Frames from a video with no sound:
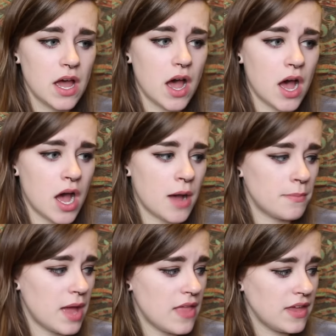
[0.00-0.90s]

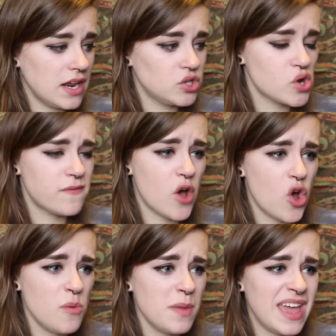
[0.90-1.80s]
Um, and then I drove
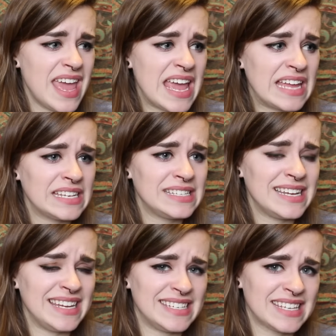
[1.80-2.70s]
home and
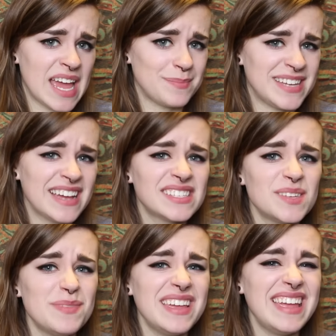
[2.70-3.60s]
he kept
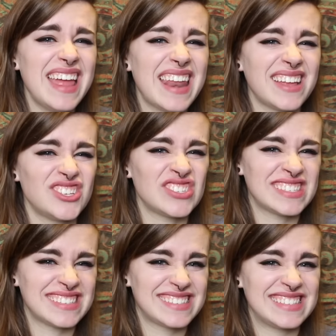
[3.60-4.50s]
texting me and I
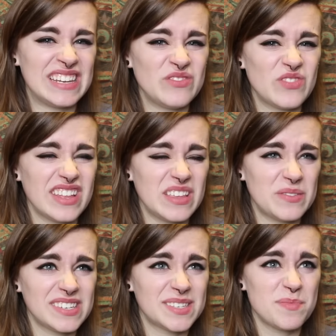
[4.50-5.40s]
just didn't really
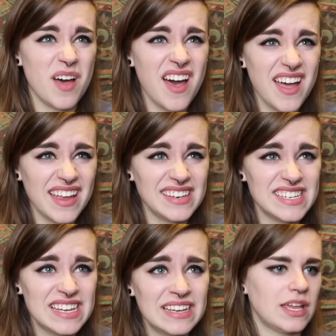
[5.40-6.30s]

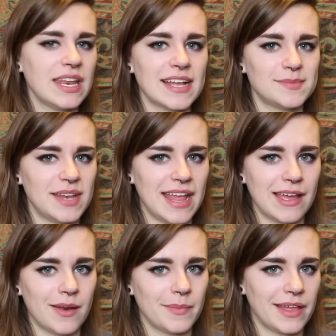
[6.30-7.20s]
respond. He'd ask me to
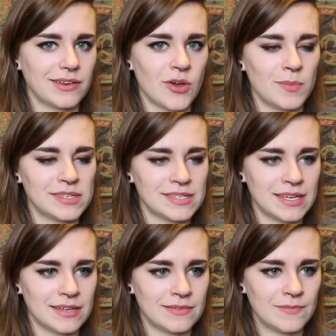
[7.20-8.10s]
hang out and be like, no, I'm
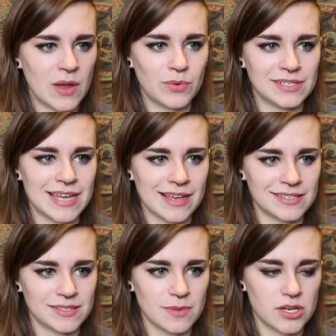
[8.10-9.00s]
busy, and I wouldn't
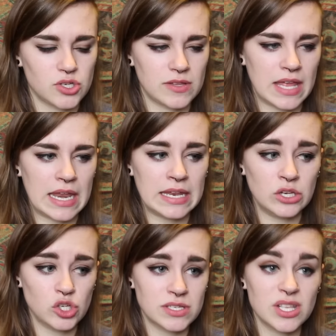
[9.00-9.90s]
text as much, and then
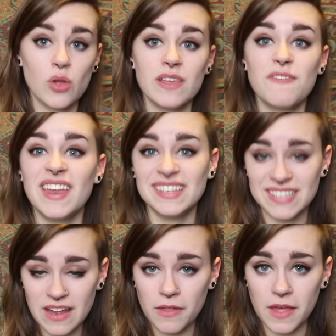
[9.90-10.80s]
it just slowly
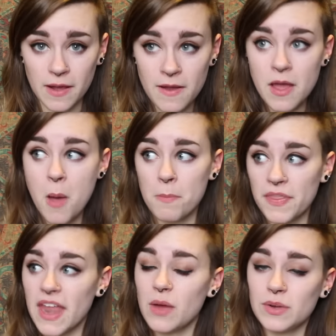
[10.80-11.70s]
faded to nothing.
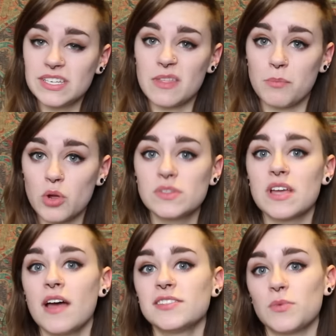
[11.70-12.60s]
But then I went to the Broods
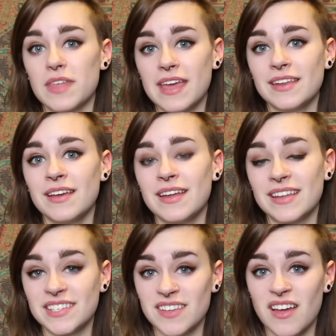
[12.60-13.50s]
concert with Hannah,
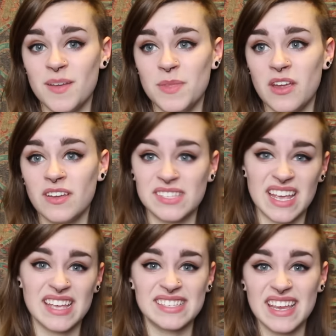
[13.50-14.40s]
and I saw him there, because
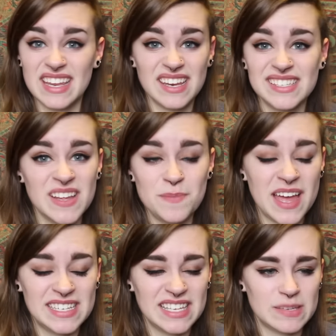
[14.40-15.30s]
like I said, he doesn't have
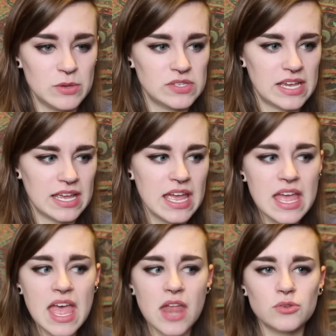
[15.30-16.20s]
bad taste in music,
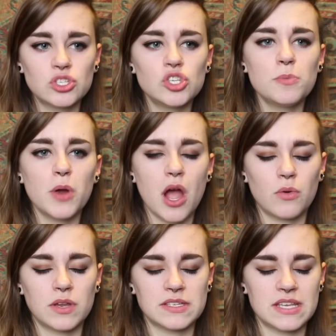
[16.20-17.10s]
and it was super
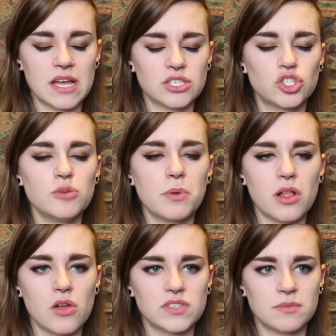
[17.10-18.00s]
awkward because he got super
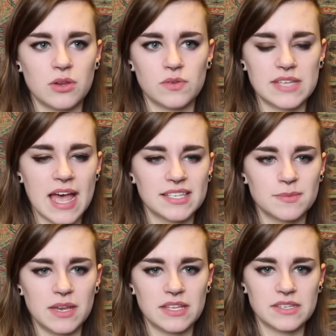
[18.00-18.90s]
close to me and was
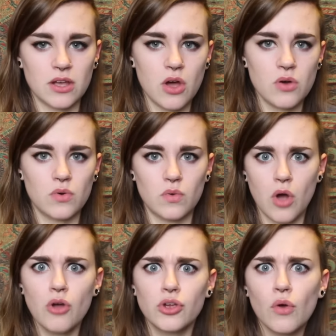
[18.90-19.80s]
asking me, and he's like, oh,
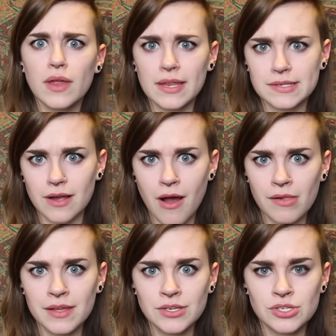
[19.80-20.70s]
oh, you're going into
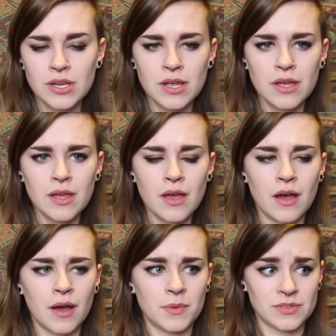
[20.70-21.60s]
college?
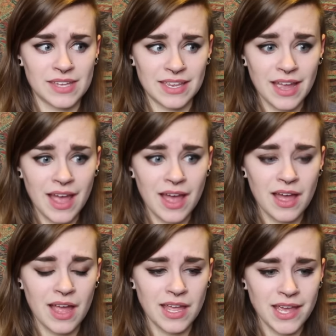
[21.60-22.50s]
Um, and I was like, yeah,
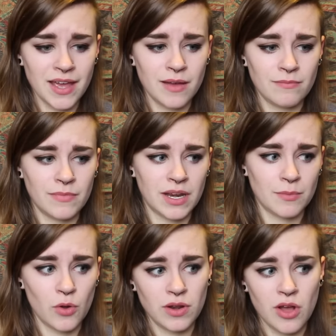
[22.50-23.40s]
I am, and
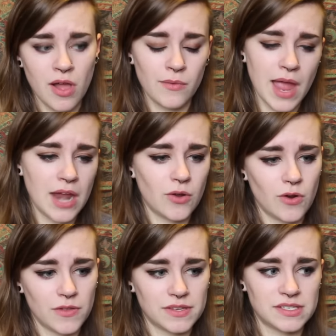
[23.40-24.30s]
I'm going to Colorado
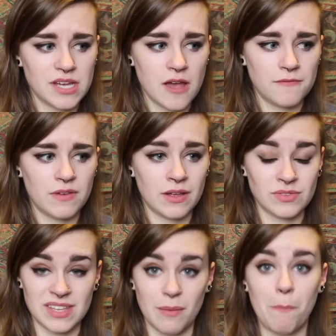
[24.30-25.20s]
and all this stuff, and I
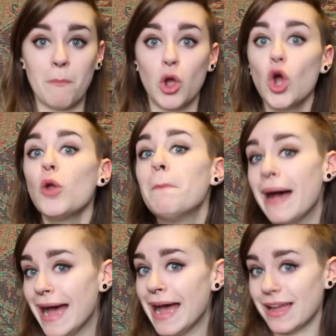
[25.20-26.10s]
was like,
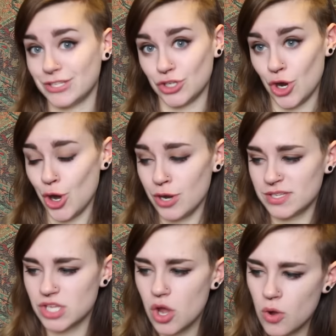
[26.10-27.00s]
goodbye, sir.
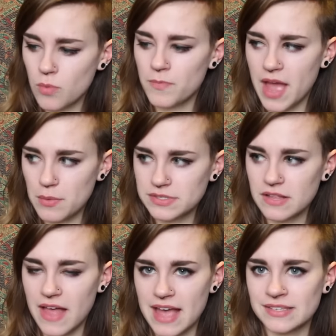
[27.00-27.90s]
So that was
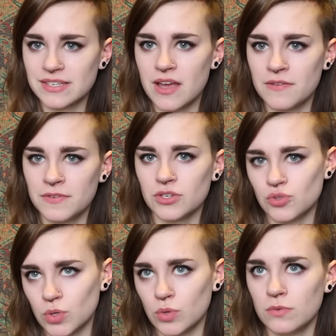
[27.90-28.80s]
the last of
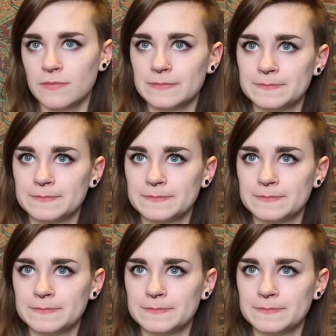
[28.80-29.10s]
Drew.